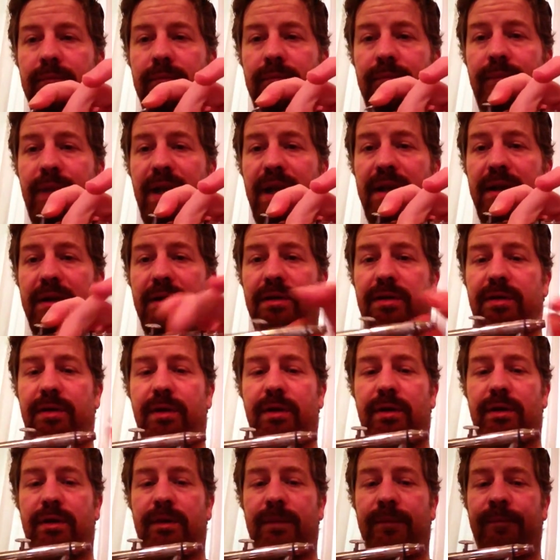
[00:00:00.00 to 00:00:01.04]
paint
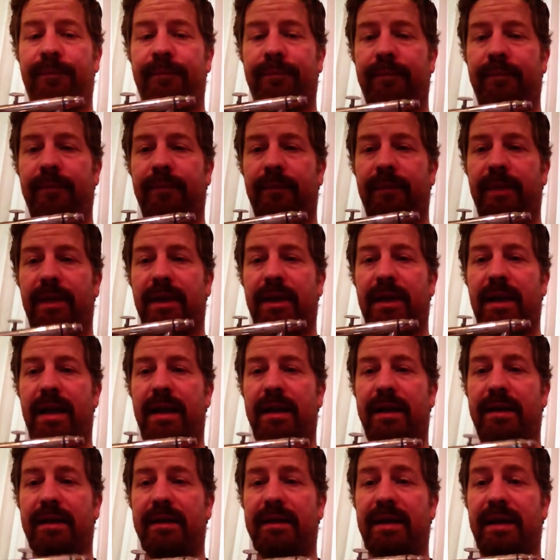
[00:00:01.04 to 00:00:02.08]
control. You got a
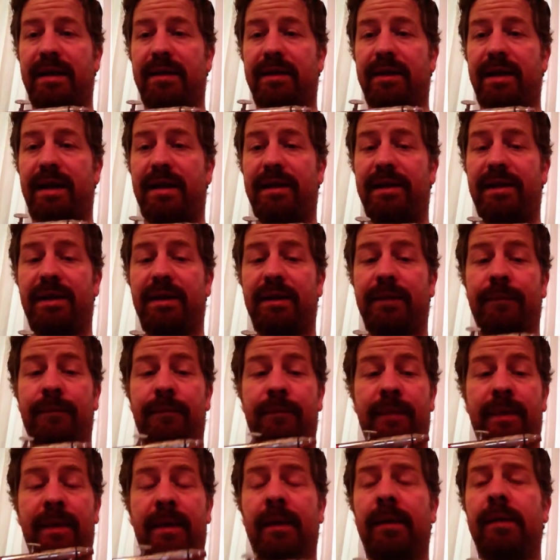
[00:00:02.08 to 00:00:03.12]
container down here.
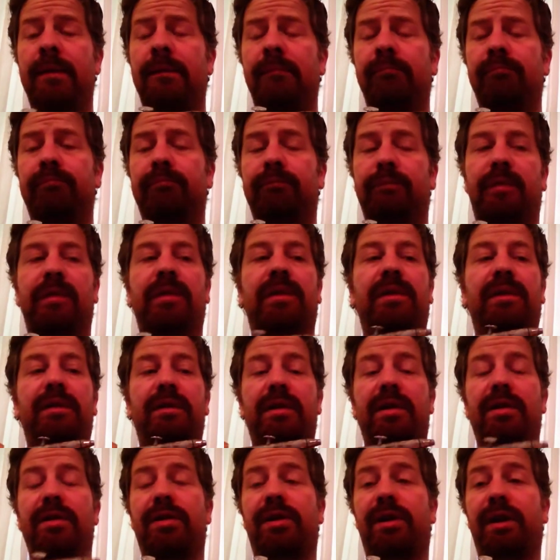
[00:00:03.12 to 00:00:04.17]

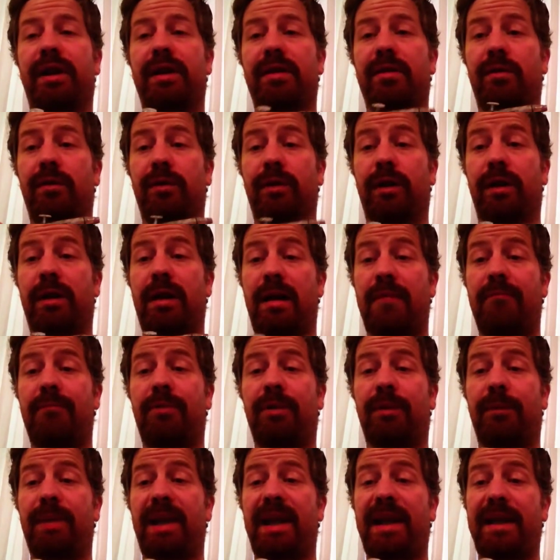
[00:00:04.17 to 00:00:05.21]
Usually can hold a lot
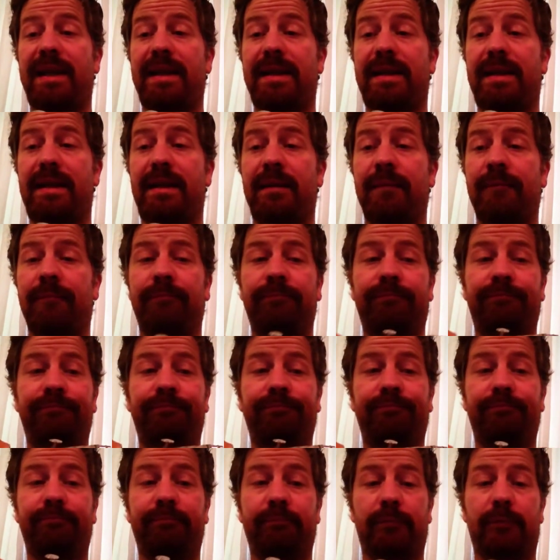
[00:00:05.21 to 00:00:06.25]
more paint.
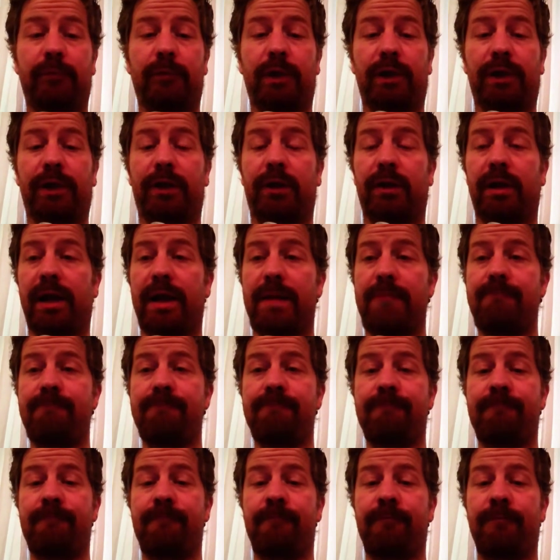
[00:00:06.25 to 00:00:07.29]
Really great.
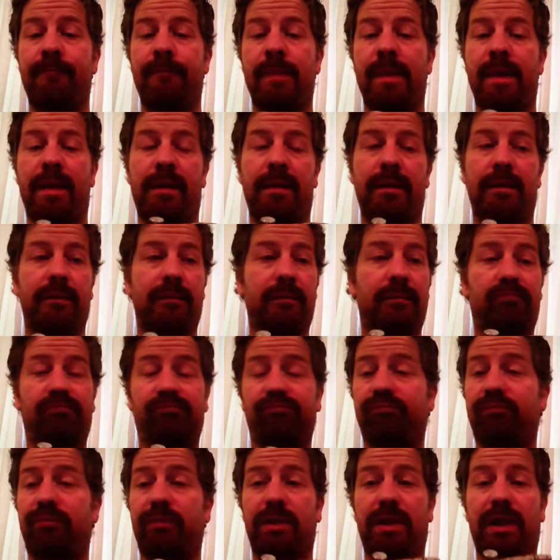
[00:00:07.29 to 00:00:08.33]

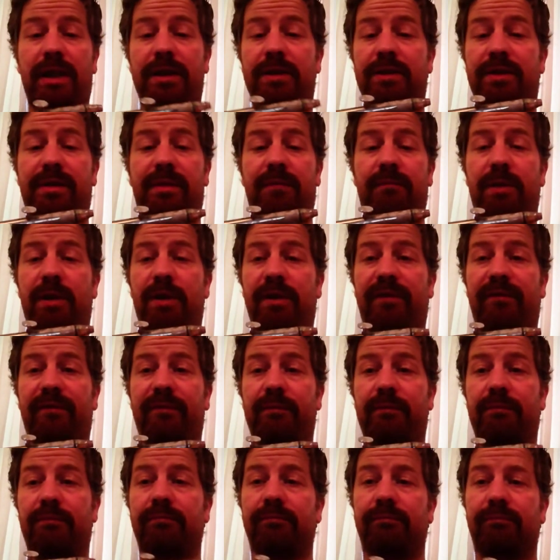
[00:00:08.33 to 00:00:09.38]
I use both of
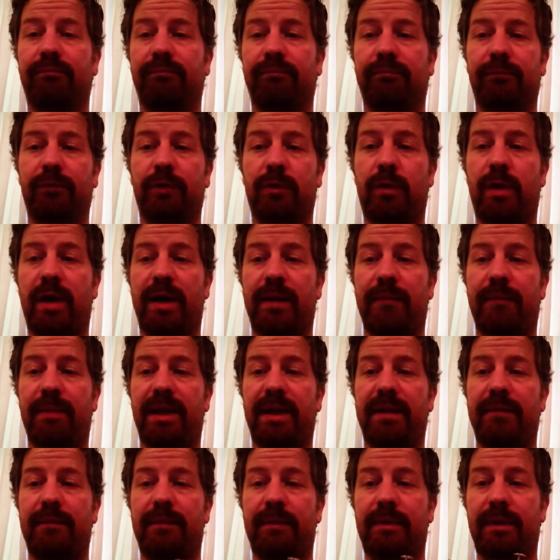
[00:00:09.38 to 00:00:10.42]
them quite a
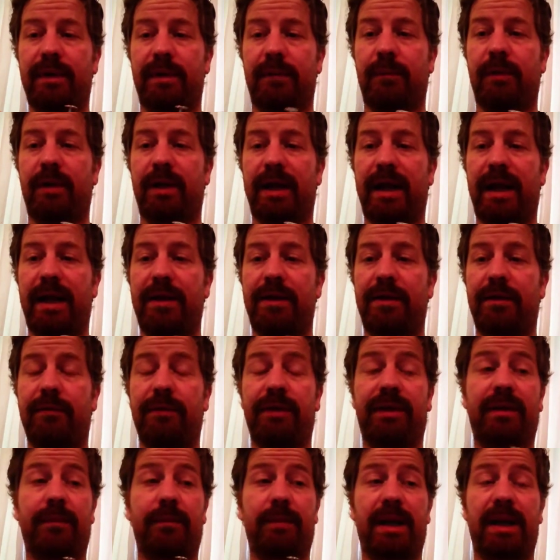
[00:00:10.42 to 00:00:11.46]
bit in what I do
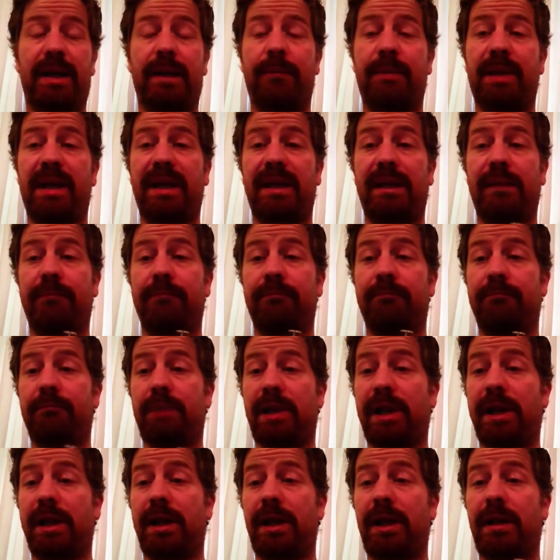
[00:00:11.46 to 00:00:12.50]
with the body paint,
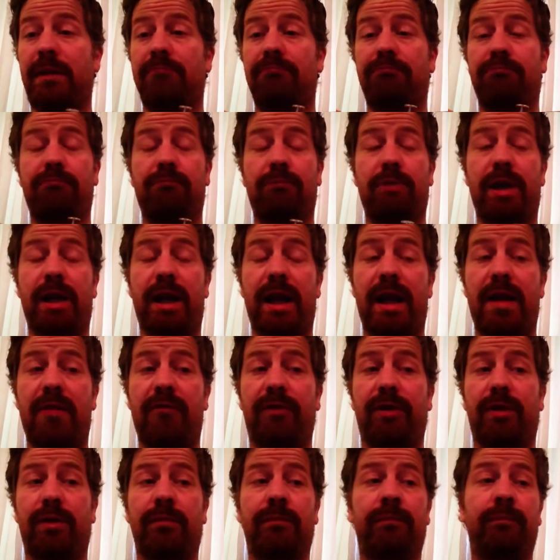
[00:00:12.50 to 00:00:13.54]
makeup, what have
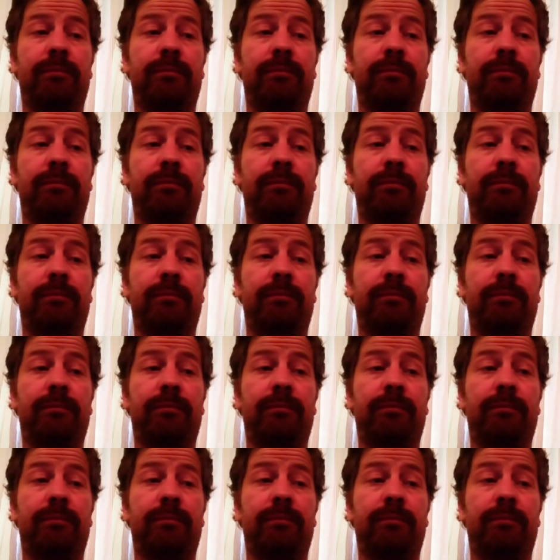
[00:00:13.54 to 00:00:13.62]
you.